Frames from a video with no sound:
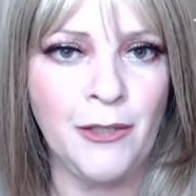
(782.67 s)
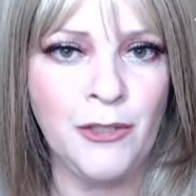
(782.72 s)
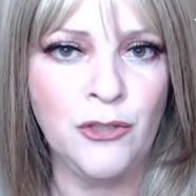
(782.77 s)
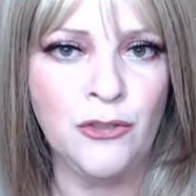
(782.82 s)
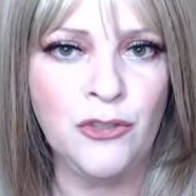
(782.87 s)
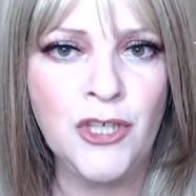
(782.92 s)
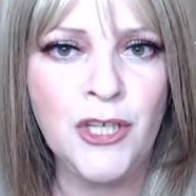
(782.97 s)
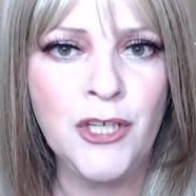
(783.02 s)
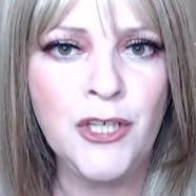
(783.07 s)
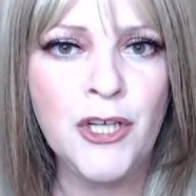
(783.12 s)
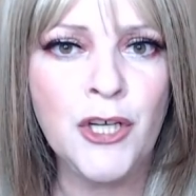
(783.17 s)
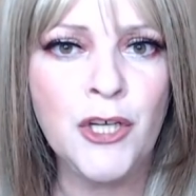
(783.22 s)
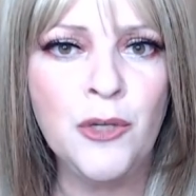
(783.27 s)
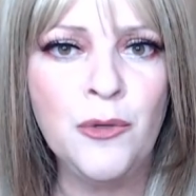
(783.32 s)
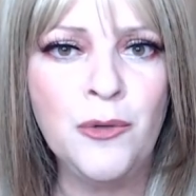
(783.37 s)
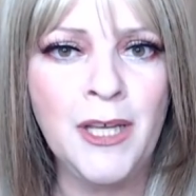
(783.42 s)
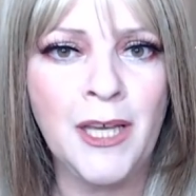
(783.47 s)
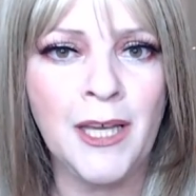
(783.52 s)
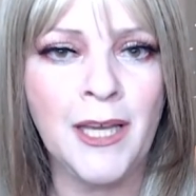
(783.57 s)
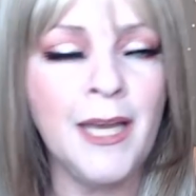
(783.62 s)
Eugenia
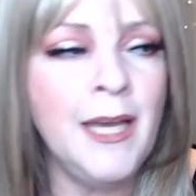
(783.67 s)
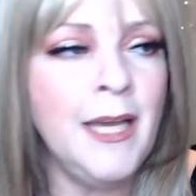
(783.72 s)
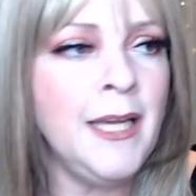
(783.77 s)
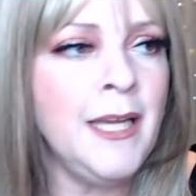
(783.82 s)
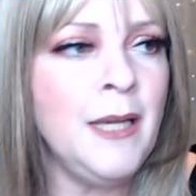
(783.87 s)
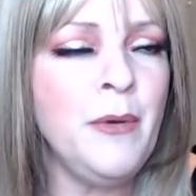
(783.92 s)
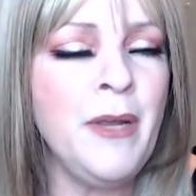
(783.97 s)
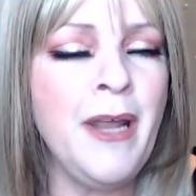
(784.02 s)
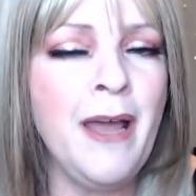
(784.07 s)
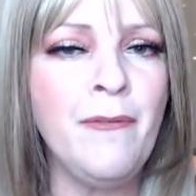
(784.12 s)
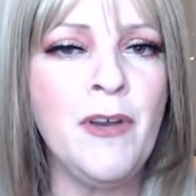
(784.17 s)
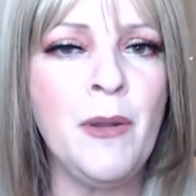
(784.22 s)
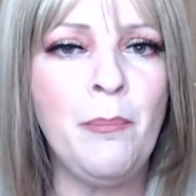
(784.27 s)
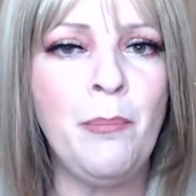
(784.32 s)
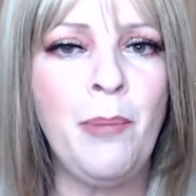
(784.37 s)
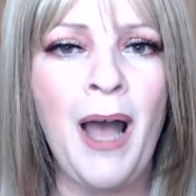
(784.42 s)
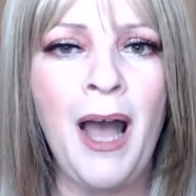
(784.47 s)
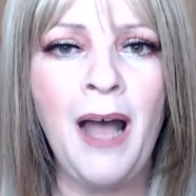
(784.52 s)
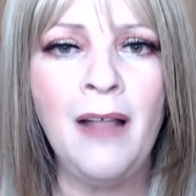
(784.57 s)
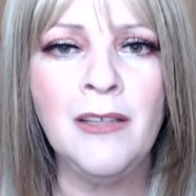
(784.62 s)
Cooney. He would have an
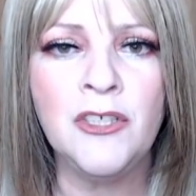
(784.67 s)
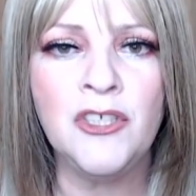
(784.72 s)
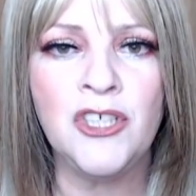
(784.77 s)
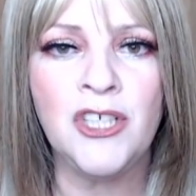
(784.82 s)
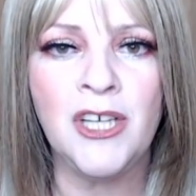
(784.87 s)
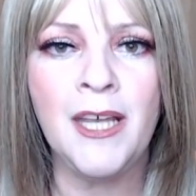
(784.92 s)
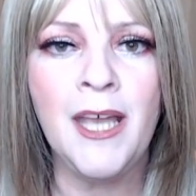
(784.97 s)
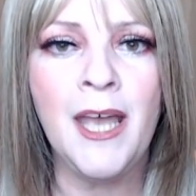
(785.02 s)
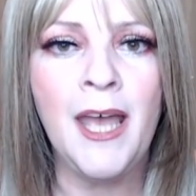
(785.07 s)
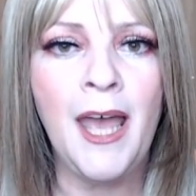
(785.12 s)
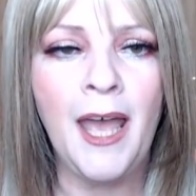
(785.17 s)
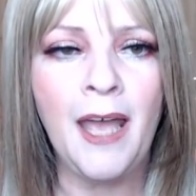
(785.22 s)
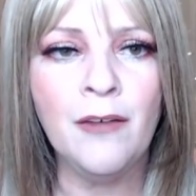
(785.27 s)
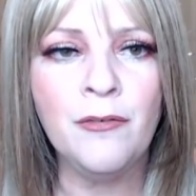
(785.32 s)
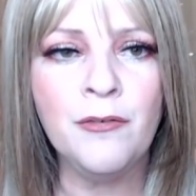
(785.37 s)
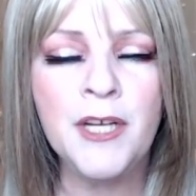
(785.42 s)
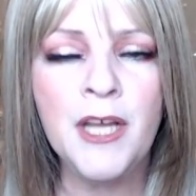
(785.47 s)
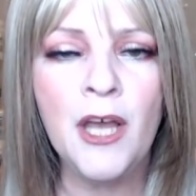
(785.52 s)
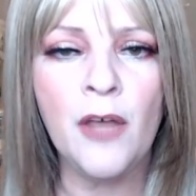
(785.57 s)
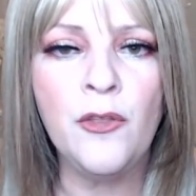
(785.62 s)
apology
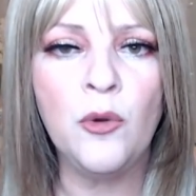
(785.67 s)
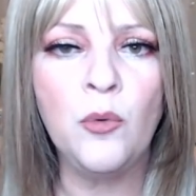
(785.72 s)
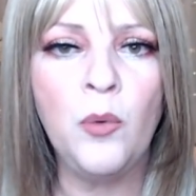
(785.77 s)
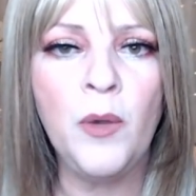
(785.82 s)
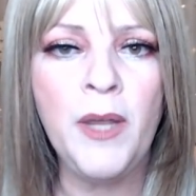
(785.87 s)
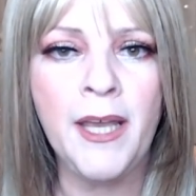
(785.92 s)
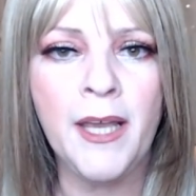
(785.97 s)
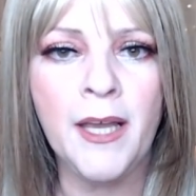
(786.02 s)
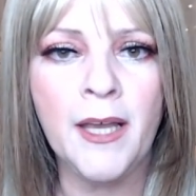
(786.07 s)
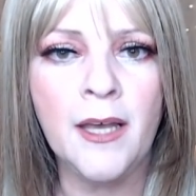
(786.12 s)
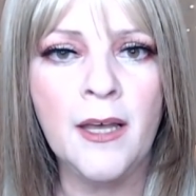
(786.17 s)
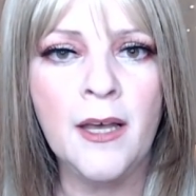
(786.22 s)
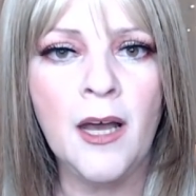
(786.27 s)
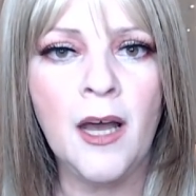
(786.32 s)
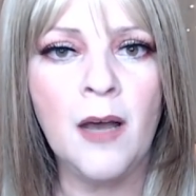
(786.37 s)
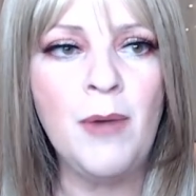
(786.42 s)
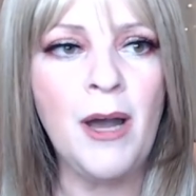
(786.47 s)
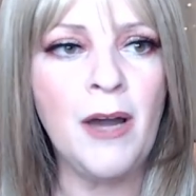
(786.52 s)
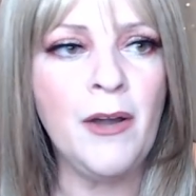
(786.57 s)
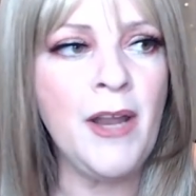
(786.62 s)
every other week
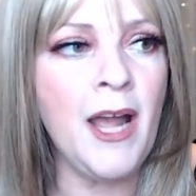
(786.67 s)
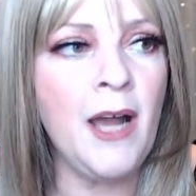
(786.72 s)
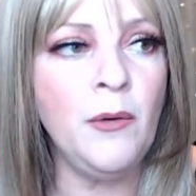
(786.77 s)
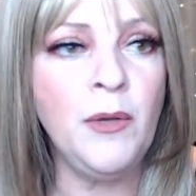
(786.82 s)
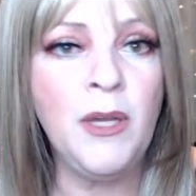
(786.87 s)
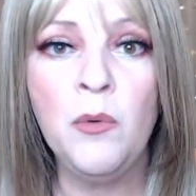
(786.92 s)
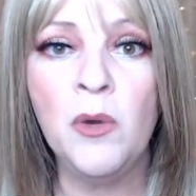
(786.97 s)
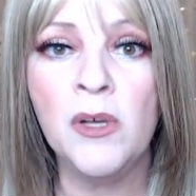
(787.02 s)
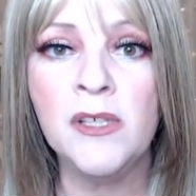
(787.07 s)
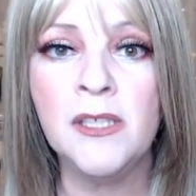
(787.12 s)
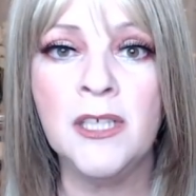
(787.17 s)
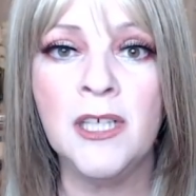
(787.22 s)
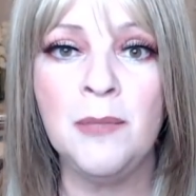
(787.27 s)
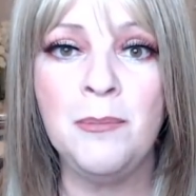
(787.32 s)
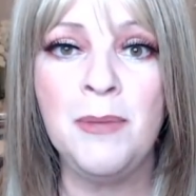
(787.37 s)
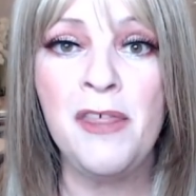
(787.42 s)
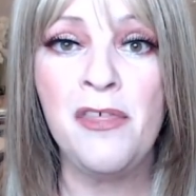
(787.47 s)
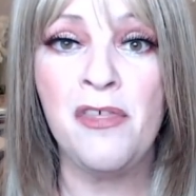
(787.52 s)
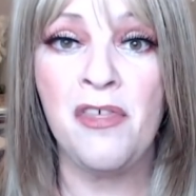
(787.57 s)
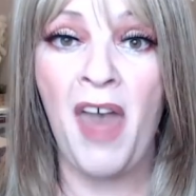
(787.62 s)
about how he wasn't going to
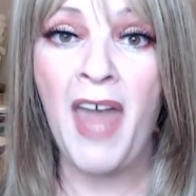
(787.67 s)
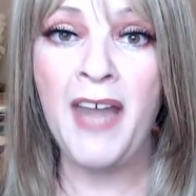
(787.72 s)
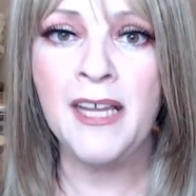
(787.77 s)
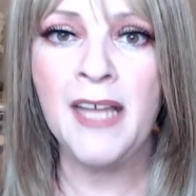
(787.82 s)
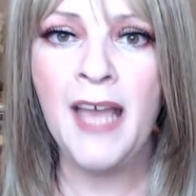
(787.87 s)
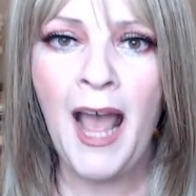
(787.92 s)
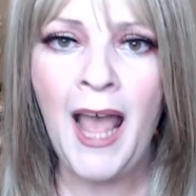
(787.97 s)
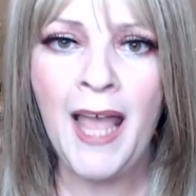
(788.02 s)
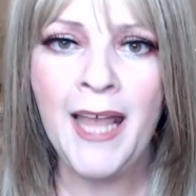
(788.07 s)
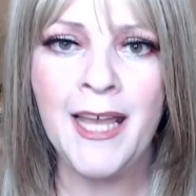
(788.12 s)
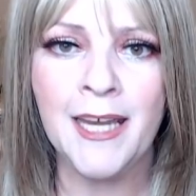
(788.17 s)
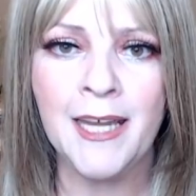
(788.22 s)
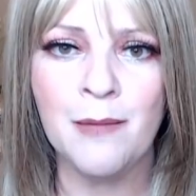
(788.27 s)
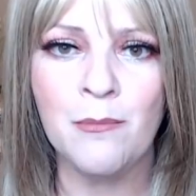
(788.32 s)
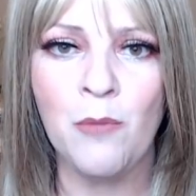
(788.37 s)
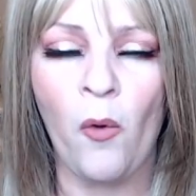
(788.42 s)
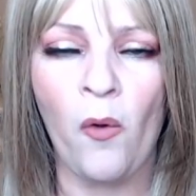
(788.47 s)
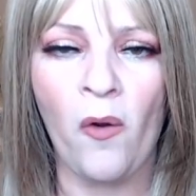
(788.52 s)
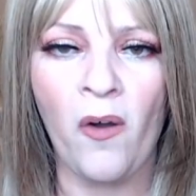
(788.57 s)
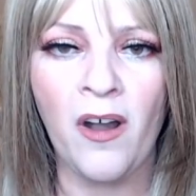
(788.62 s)
be that guy
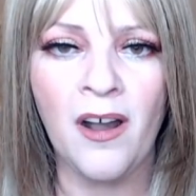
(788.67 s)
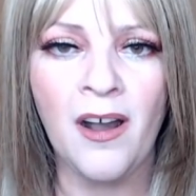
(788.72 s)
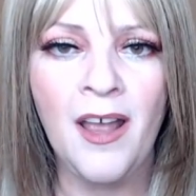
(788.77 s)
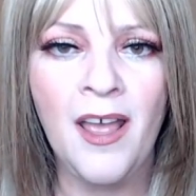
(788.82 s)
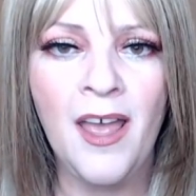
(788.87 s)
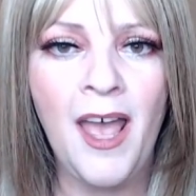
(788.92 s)
anymore.